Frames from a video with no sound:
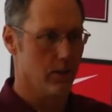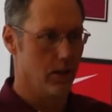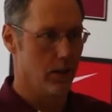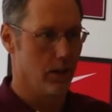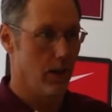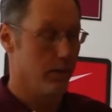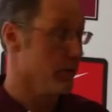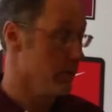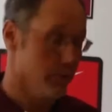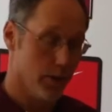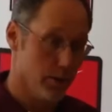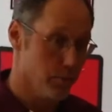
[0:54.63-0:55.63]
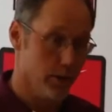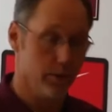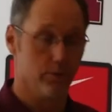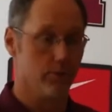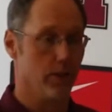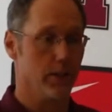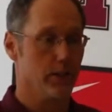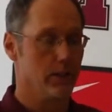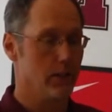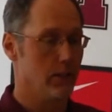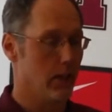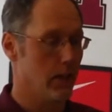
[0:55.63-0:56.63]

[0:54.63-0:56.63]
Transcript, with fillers: Uh, I'm going to be very brief, frankly.